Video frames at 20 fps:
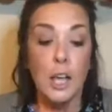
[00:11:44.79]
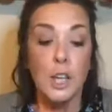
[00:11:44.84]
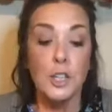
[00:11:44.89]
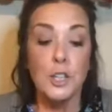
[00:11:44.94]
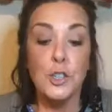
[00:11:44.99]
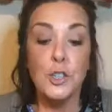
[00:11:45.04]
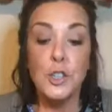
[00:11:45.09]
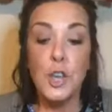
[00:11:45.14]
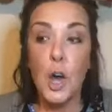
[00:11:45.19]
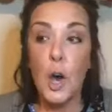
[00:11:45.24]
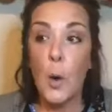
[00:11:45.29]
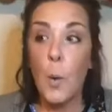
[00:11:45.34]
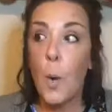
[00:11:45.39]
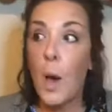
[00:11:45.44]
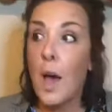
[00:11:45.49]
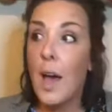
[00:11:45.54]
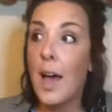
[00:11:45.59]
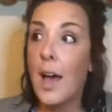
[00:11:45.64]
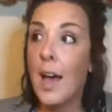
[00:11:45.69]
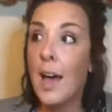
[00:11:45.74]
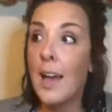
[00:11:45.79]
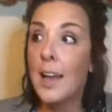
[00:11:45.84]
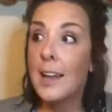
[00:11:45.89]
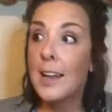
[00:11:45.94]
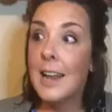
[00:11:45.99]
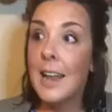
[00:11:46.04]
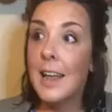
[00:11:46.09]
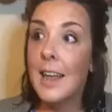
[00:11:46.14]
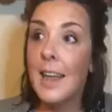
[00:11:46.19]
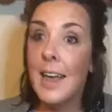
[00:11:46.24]
So,
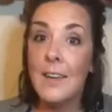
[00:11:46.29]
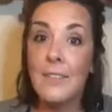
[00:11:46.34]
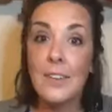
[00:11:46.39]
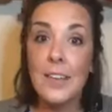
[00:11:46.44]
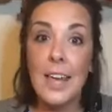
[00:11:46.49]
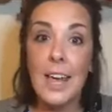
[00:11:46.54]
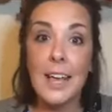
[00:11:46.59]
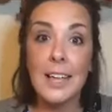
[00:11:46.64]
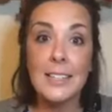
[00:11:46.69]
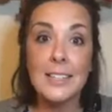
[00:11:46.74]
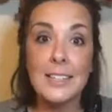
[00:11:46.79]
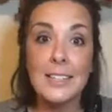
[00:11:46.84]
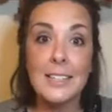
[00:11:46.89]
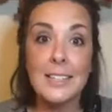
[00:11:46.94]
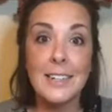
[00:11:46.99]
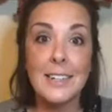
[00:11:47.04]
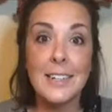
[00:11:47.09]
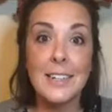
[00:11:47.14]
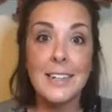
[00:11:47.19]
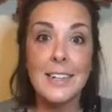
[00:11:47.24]
now I have a guest.